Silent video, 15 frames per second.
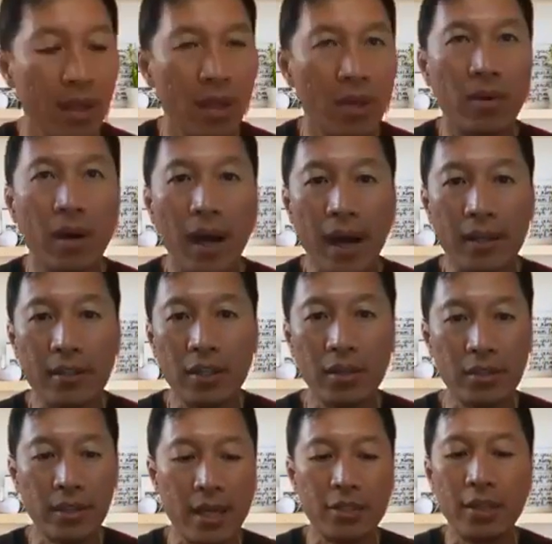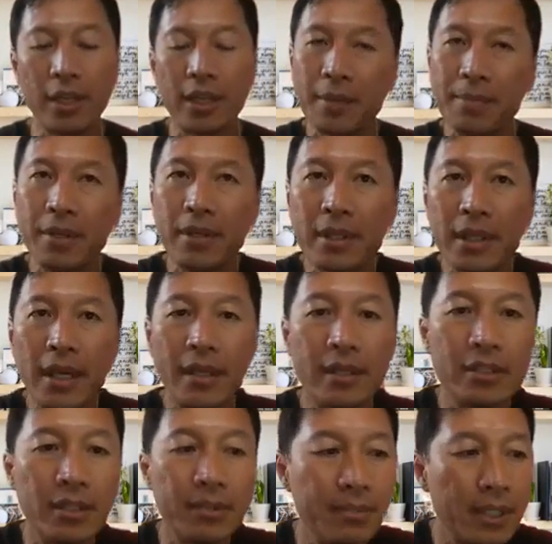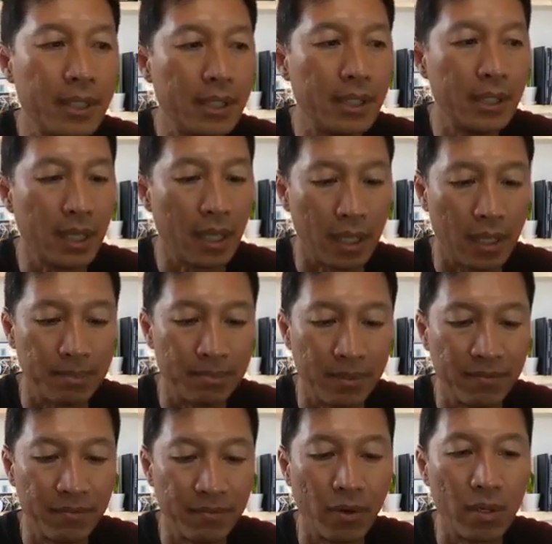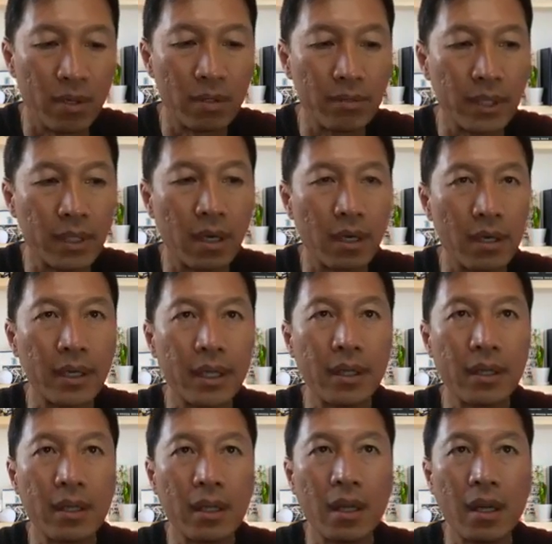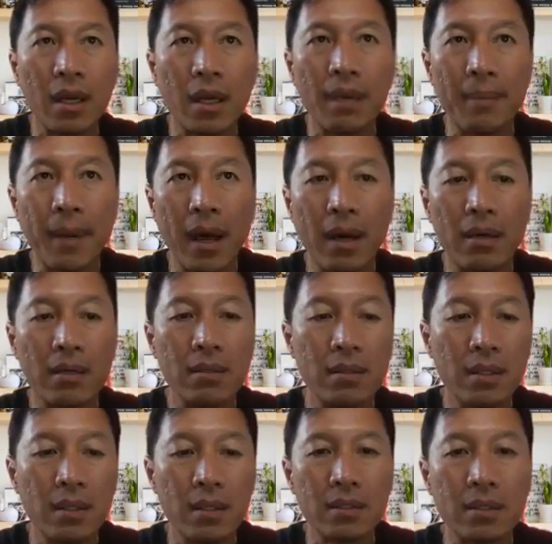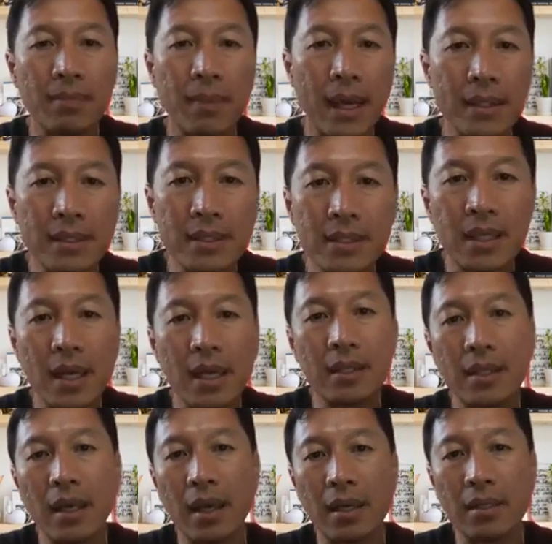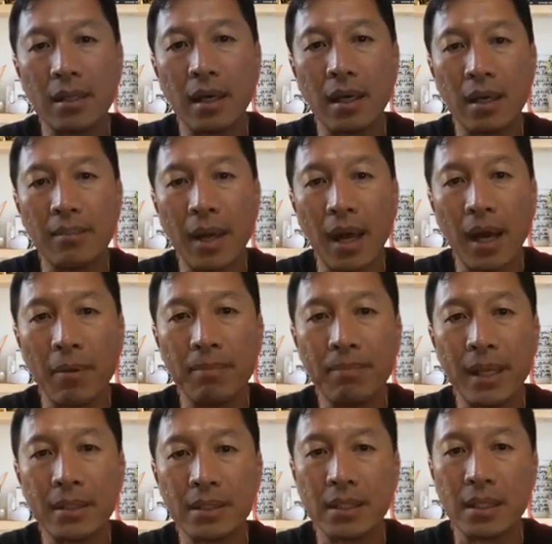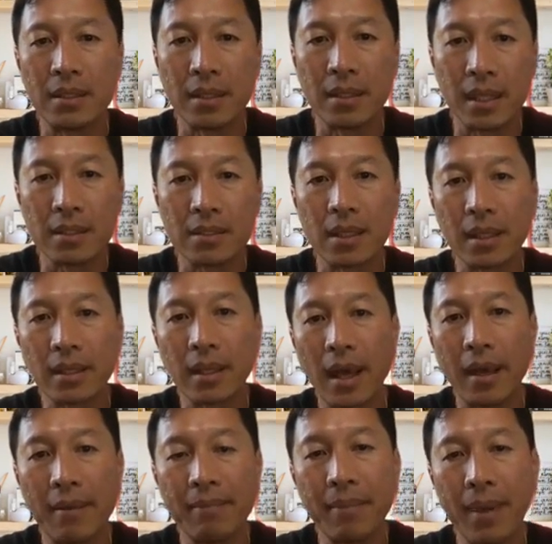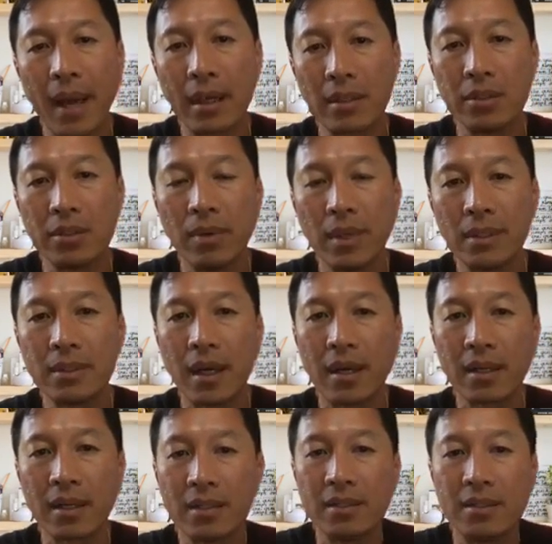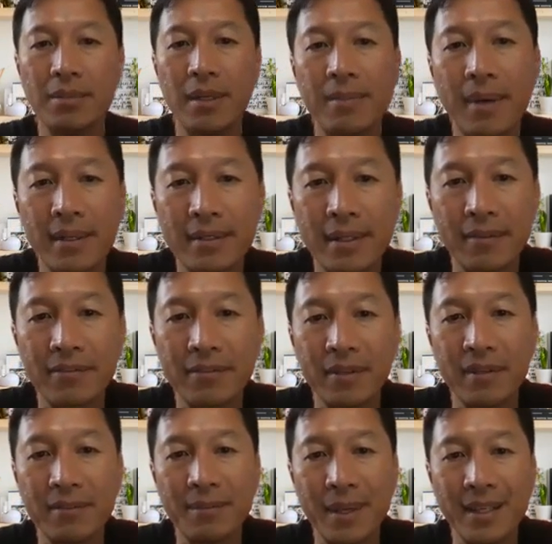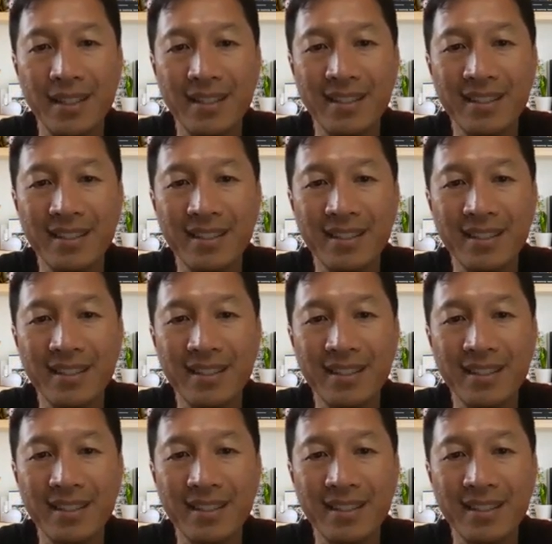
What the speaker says: Well, I know that you had communicated to me before regarding how the mindset and how pets and things like that impact. Do you want to talk a little bit about that for everybody?